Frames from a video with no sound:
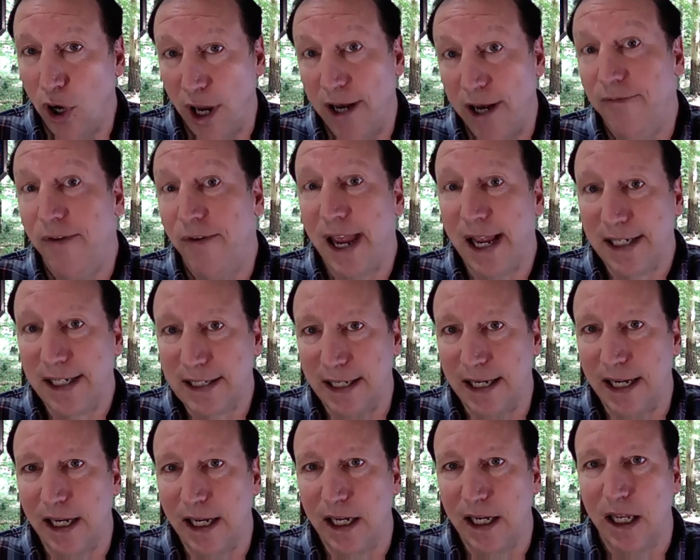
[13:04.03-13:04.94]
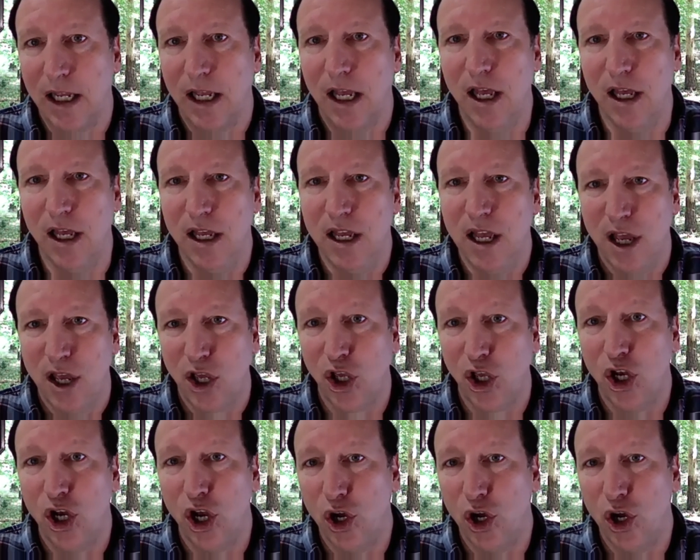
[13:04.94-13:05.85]
advancing,
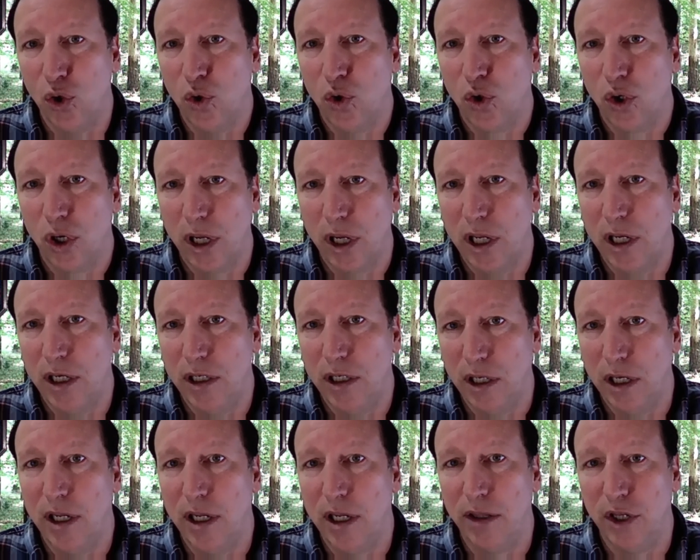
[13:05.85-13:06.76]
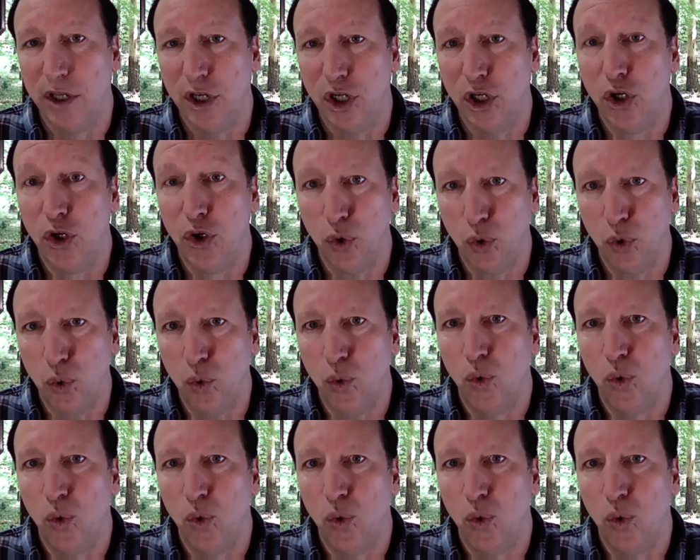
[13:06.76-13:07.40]
you know, in the